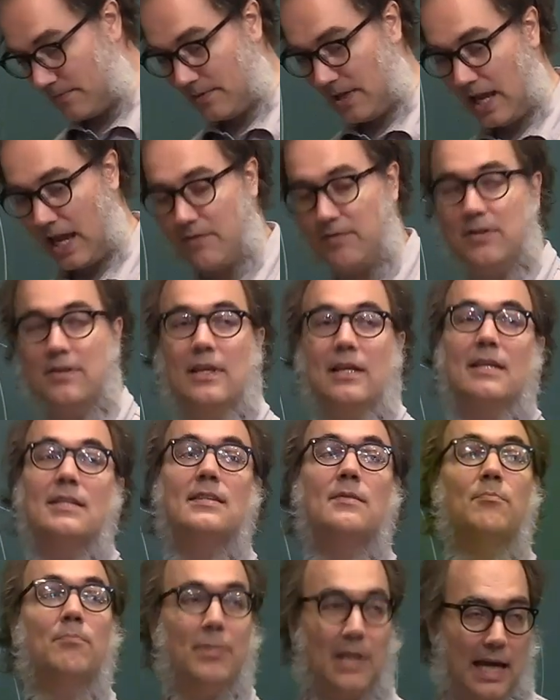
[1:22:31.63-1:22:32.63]
everything is
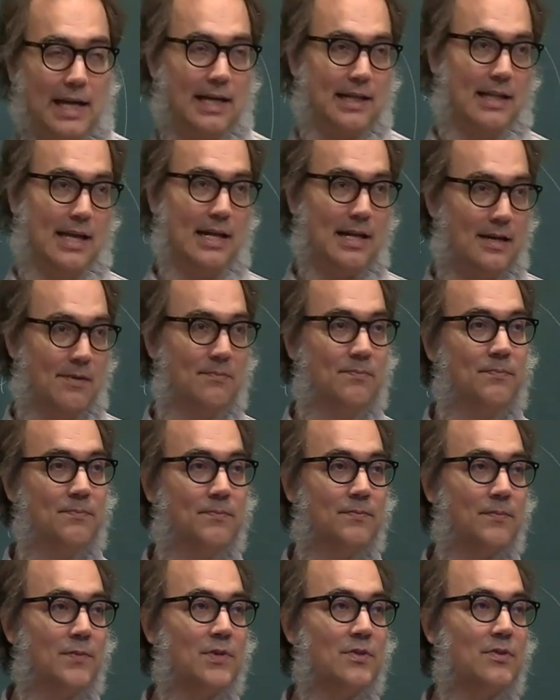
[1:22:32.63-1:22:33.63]
symplectic.
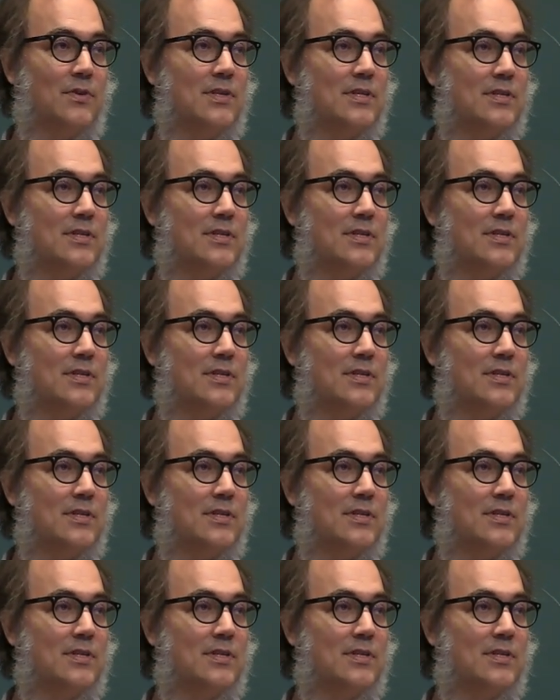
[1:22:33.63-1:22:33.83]
So in